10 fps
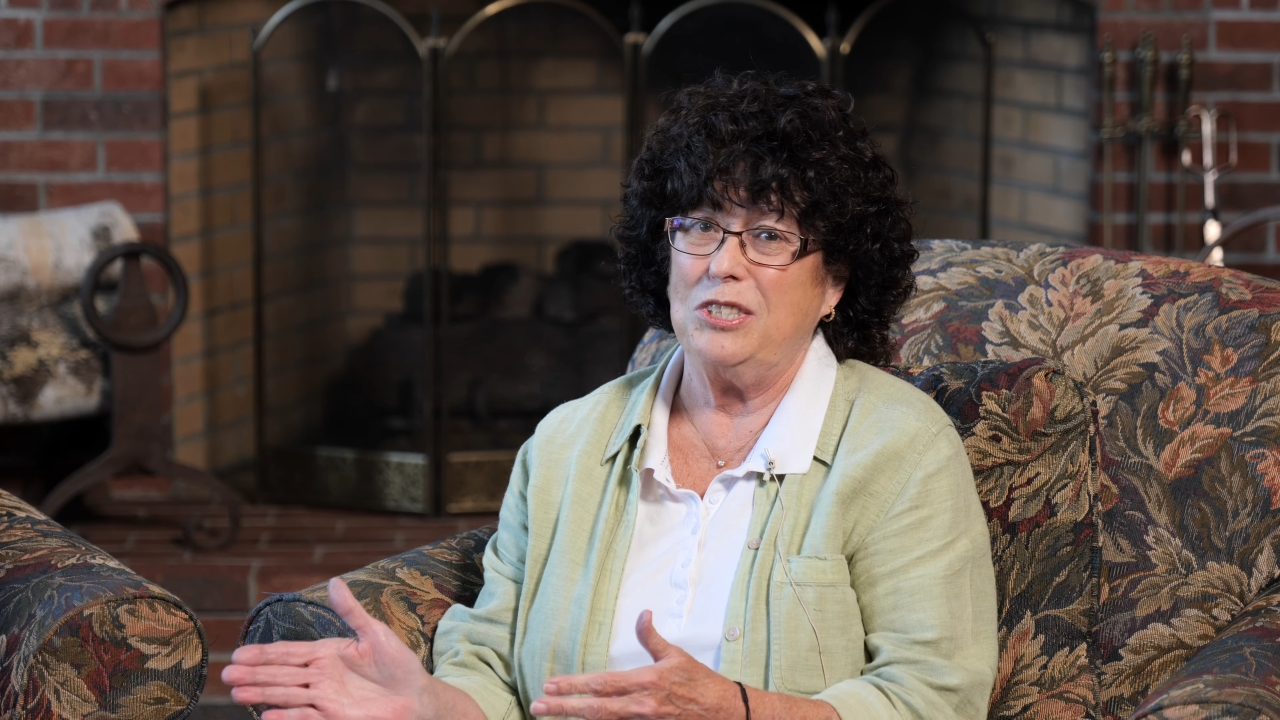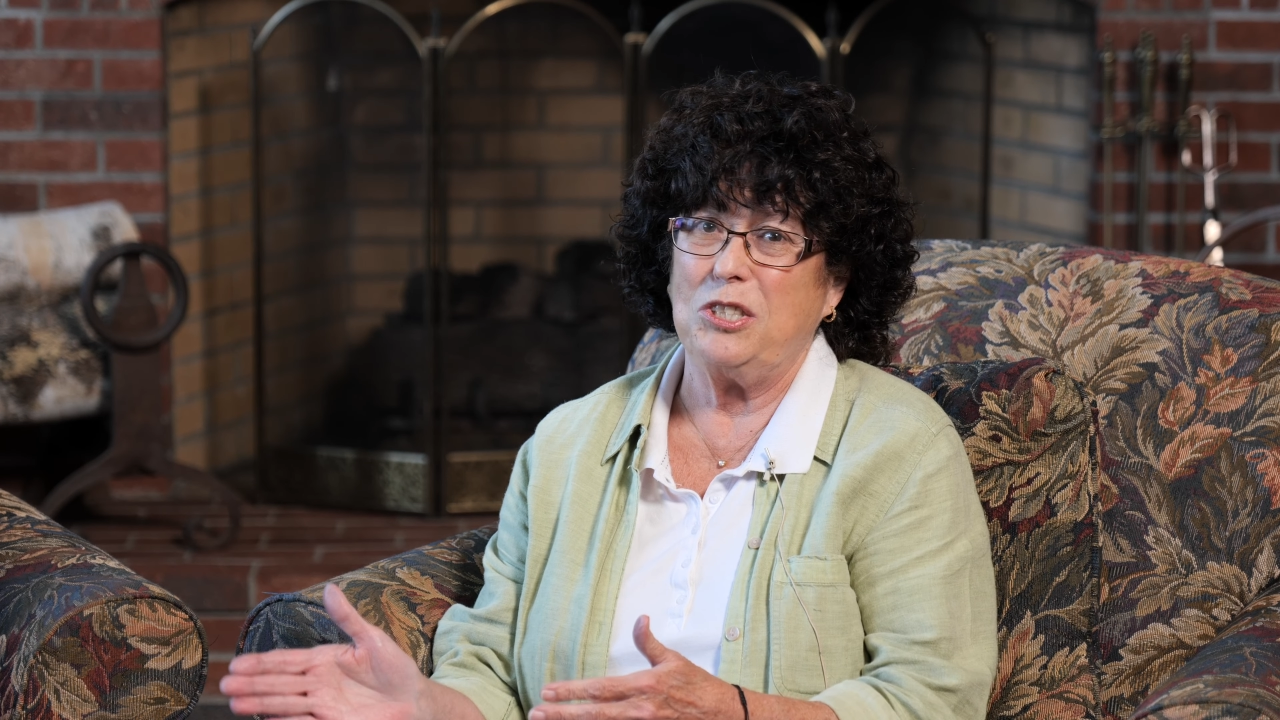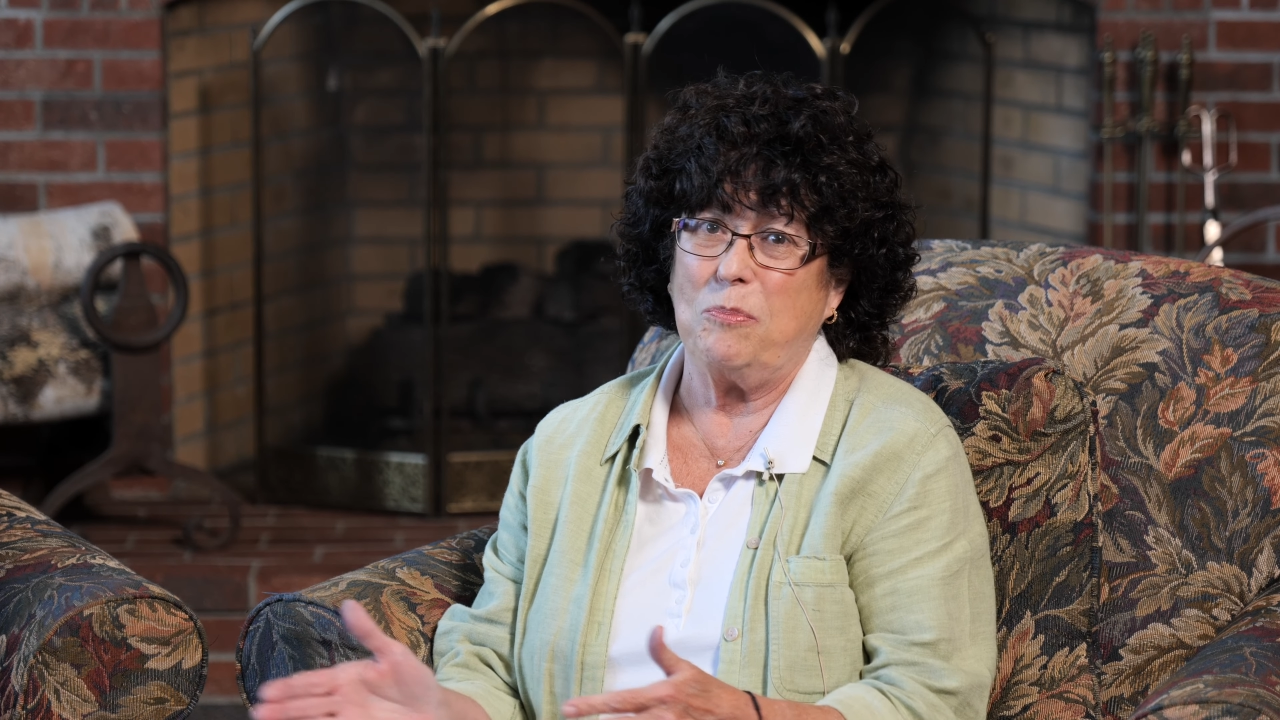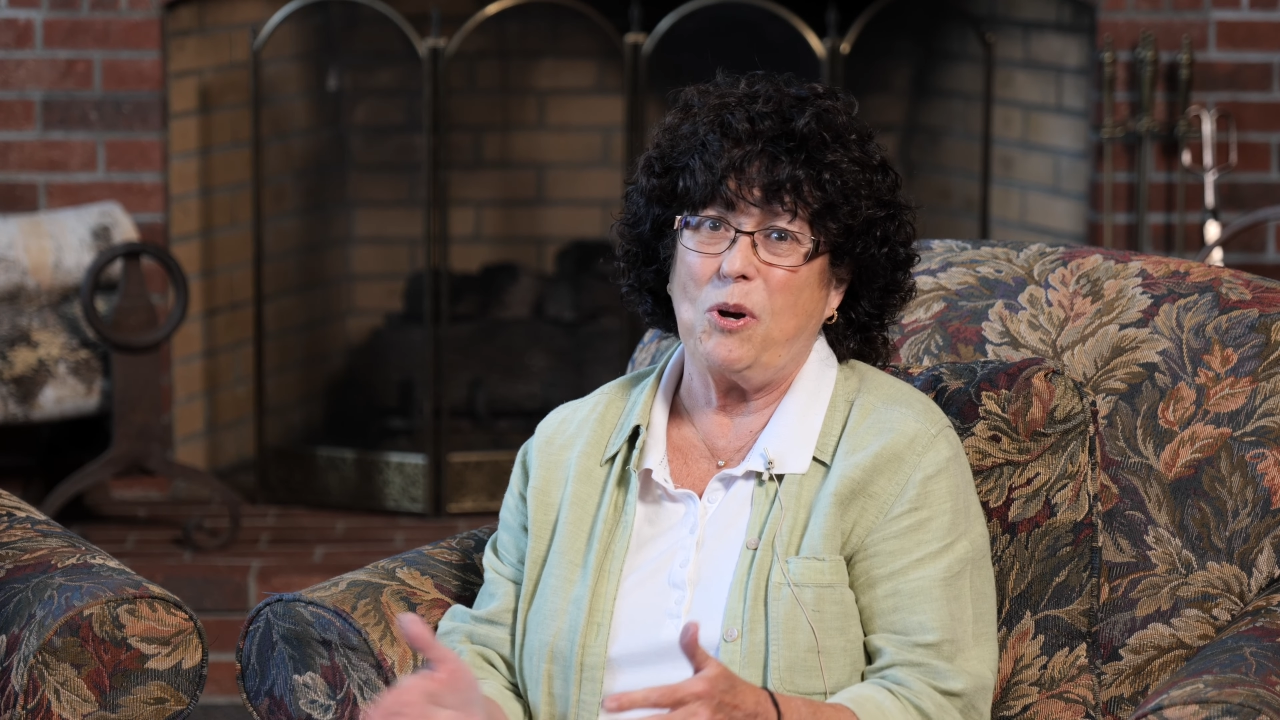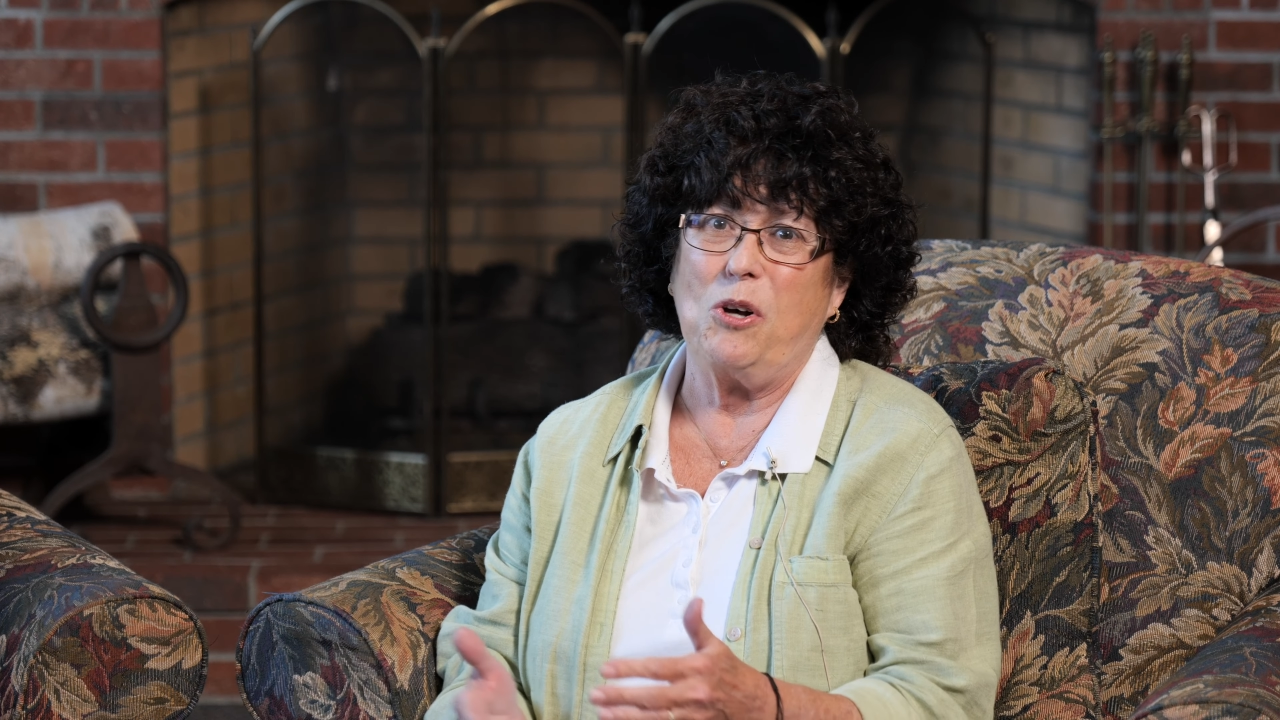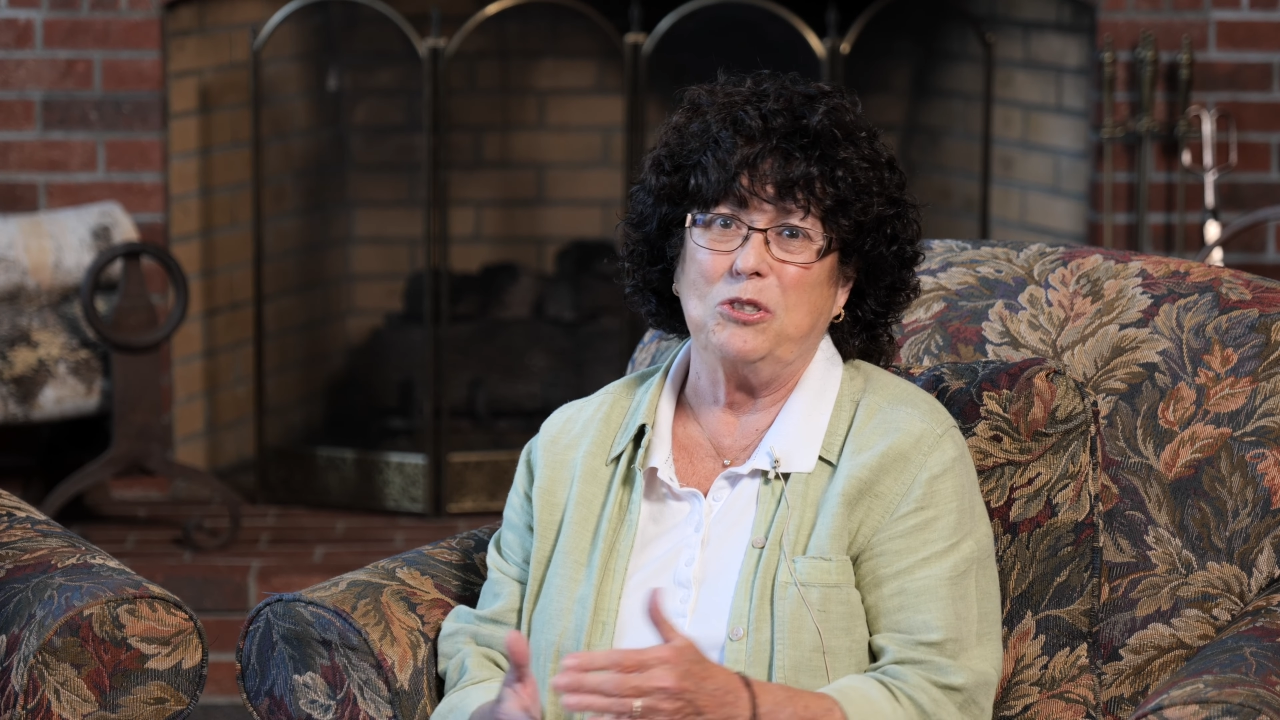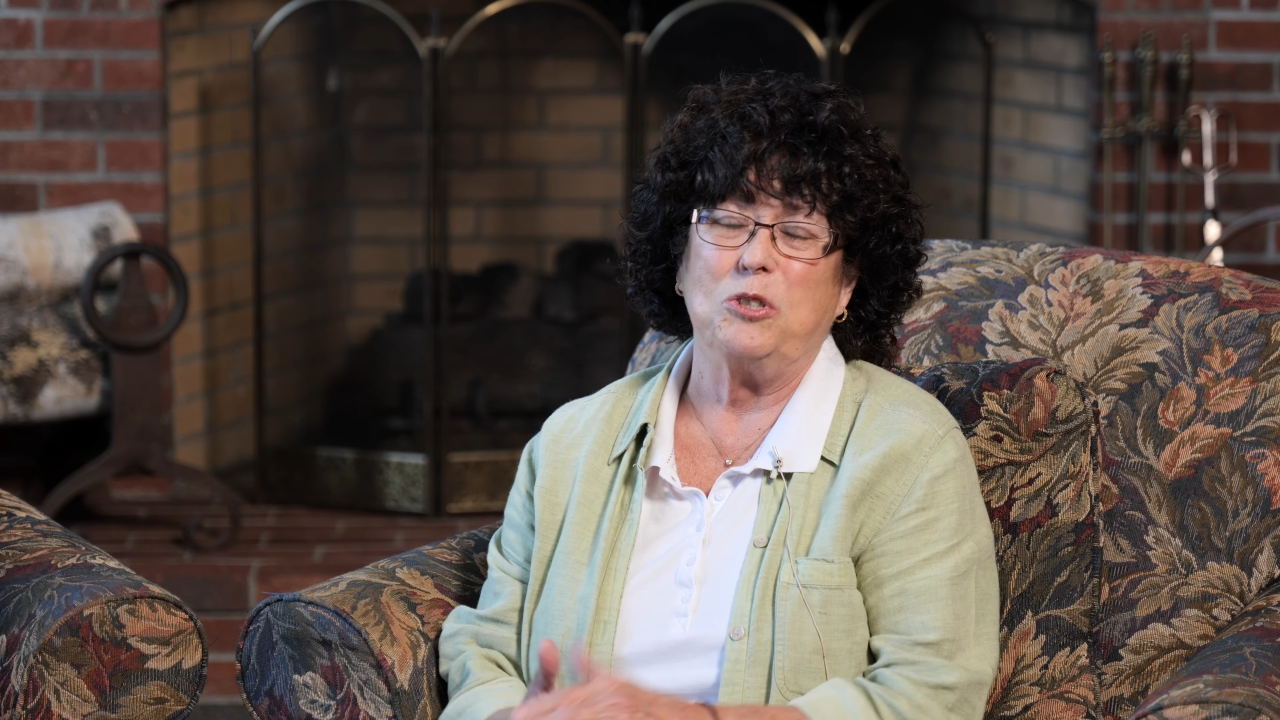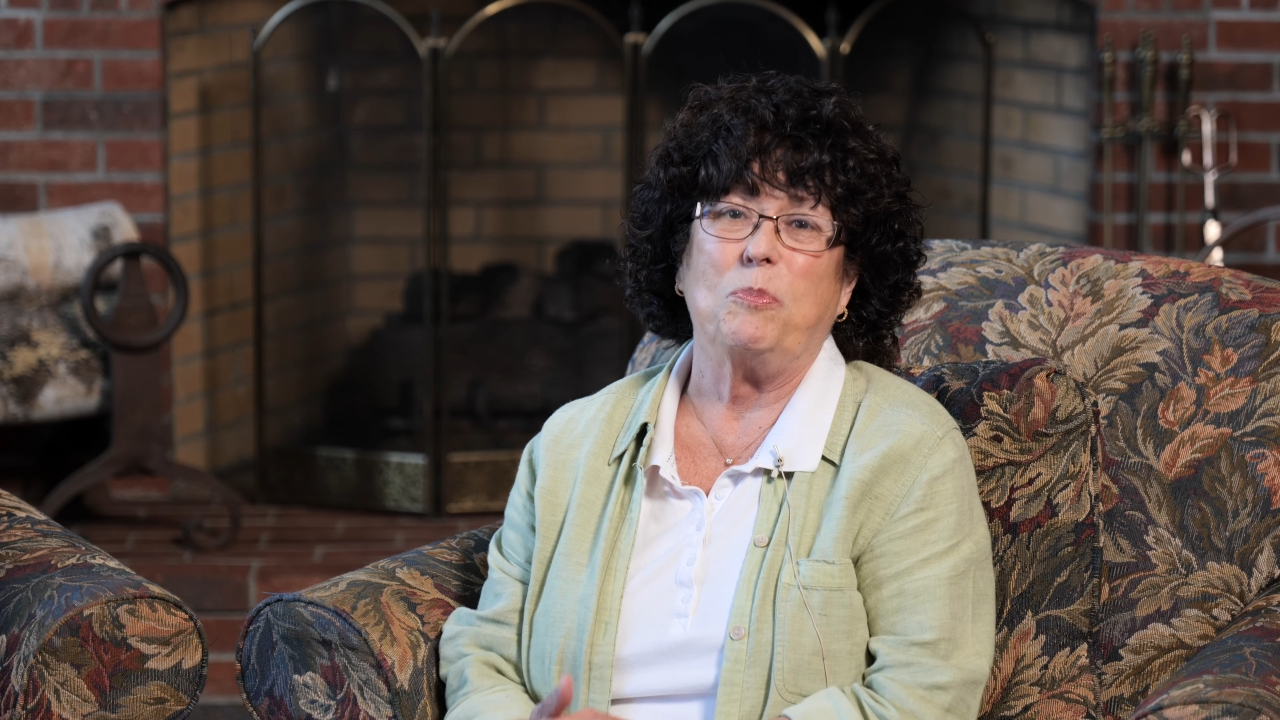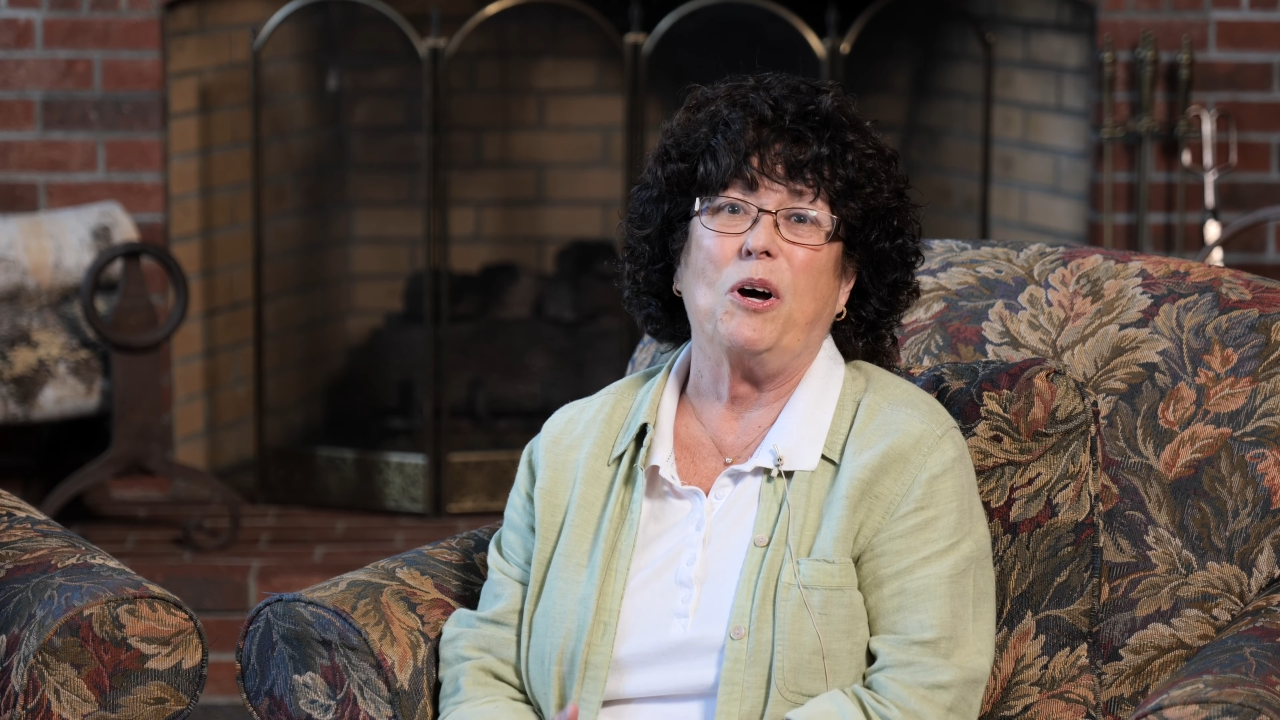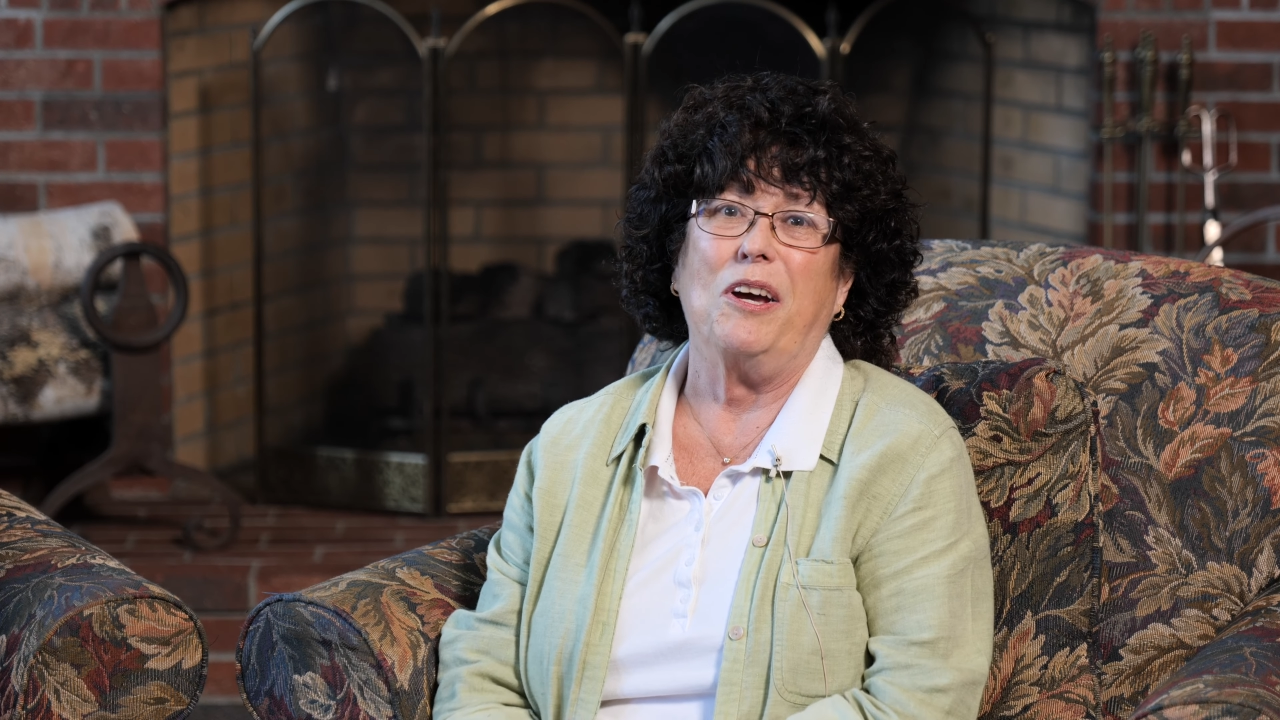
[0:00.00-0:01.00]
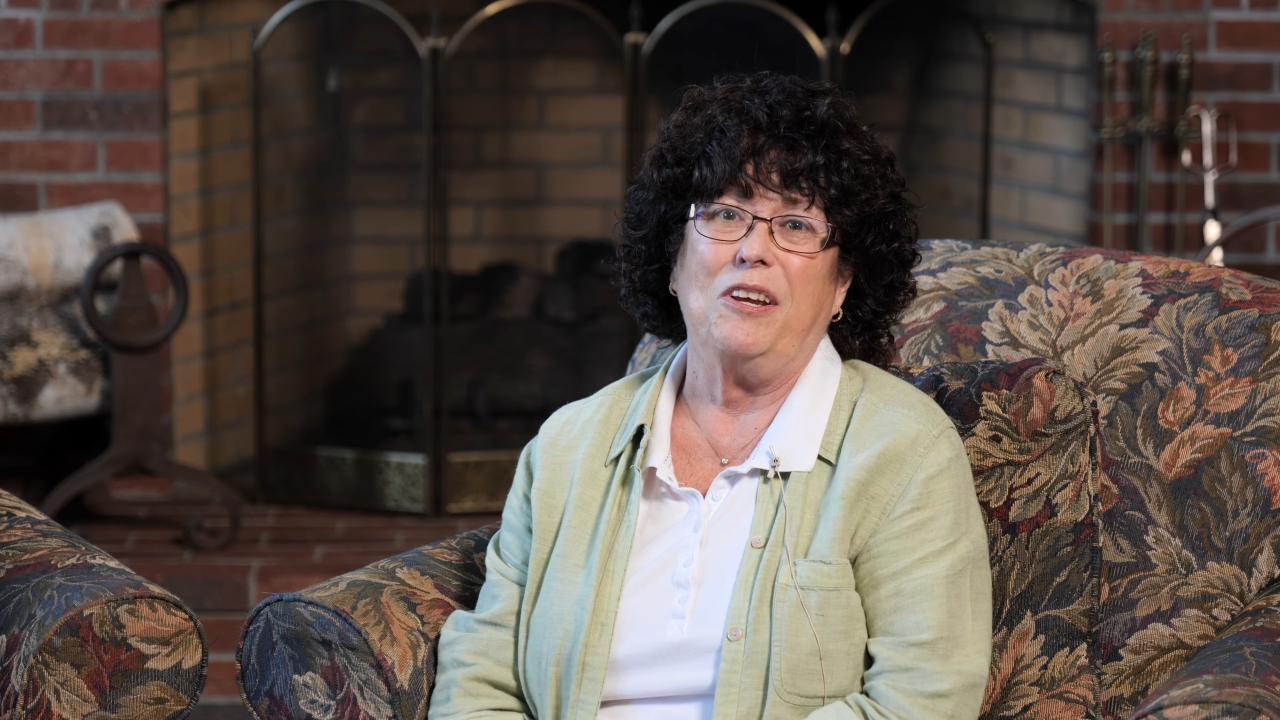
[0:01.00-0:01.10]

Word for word: small spot